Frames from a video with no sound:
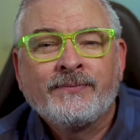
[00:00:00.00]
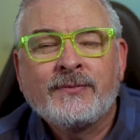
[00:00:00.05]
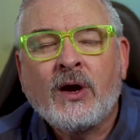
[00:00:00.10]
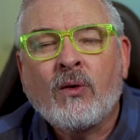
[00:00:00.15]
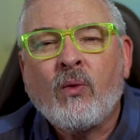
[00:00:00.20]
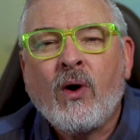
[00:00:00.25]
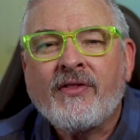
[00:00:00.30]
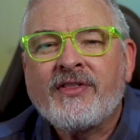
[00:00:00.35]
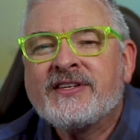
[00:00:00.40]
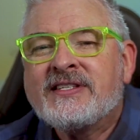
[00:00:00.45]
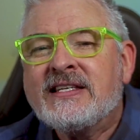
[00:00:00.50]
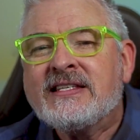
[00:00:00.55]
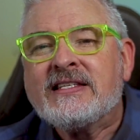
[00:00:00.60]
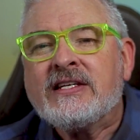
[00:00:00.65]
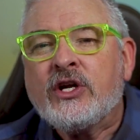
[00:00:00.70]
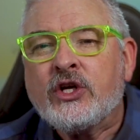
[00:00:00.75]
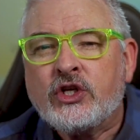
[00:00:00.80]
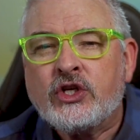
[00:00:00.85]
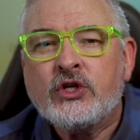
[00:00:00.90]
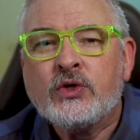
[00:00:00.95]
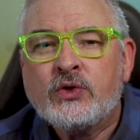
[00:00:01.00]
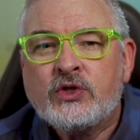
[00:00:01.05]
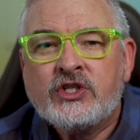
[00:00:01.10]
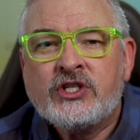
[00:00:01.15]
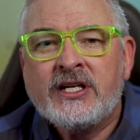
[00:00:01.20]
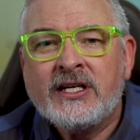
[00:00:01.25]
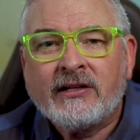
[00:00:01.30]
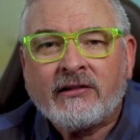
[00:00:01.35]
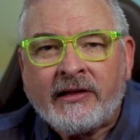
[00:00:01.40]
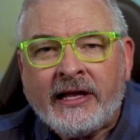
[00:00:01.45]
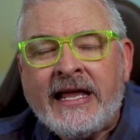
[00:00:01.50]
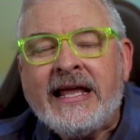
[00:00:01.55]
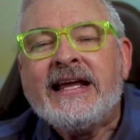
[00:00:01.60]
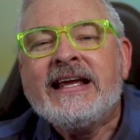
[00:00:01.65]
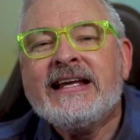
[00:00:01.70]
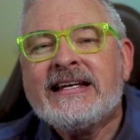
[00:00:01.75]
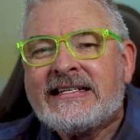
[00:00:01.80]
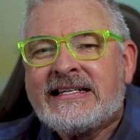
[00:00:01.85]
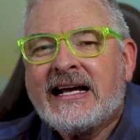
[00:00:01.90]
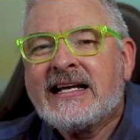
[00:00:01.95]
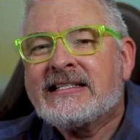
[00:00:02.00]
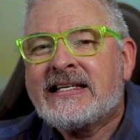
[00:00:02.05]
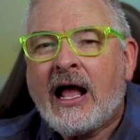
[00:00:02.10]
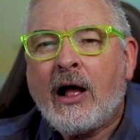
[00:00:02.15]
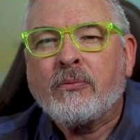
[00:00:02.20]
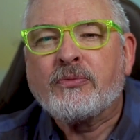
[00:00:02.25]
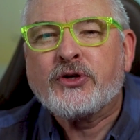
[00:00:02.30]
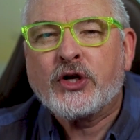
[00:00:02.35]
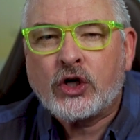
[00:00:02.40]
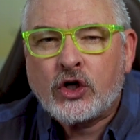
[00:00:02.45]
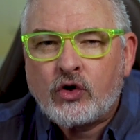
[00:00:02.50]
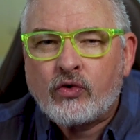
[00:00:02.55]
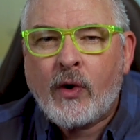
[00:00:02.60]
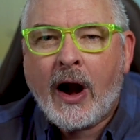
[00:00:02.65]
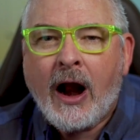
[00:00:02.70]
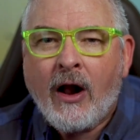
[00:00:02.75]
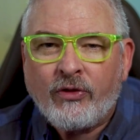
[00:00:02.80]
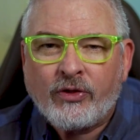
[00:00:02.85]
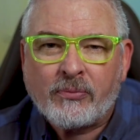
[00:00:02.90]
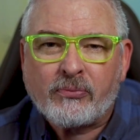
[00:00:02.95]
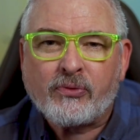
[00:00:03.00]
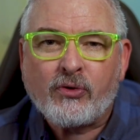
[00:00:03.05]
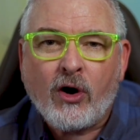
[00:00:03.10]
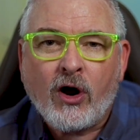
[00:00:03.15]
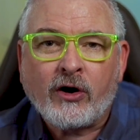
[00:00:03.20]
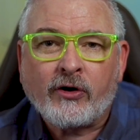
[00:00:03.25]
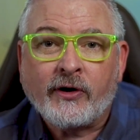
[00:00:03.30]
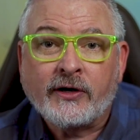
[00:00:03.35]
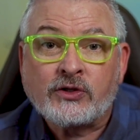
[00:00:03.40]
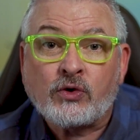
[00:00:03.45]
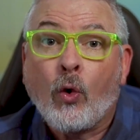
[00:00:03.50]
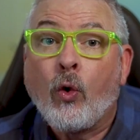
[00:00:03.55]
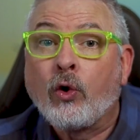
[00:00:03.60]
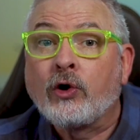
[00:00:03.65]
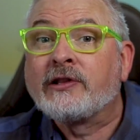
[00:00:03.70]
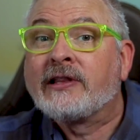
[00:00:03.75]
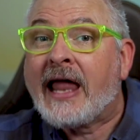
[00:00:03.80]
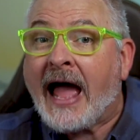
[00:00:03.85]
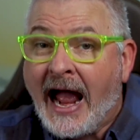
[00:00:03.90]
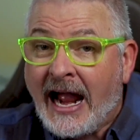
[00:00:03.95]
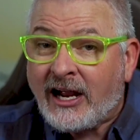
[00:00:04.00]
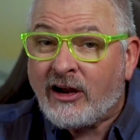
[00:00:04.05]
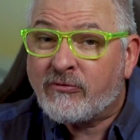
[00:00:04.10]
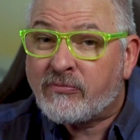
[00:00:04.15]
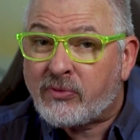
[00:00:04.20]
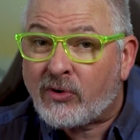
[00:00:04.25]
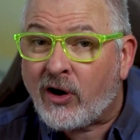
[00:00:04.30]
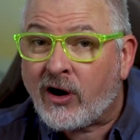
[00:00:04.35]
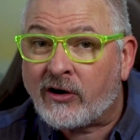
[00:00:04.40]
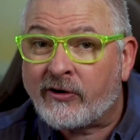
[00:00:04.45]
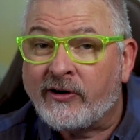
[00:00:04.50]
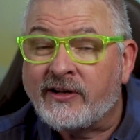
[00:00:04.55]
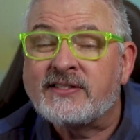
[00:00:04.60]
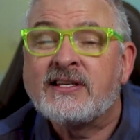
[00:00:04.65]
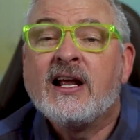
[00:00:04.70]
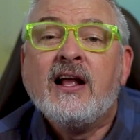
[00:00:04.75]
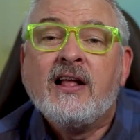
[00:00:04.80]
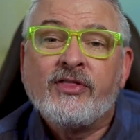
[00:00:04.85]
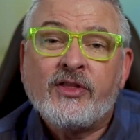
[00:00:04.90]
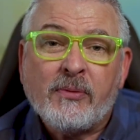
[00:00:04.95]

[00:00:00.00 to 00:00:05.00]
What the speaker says: Now, while this isn't a huge deal, it does help to ground the progress or lack of progress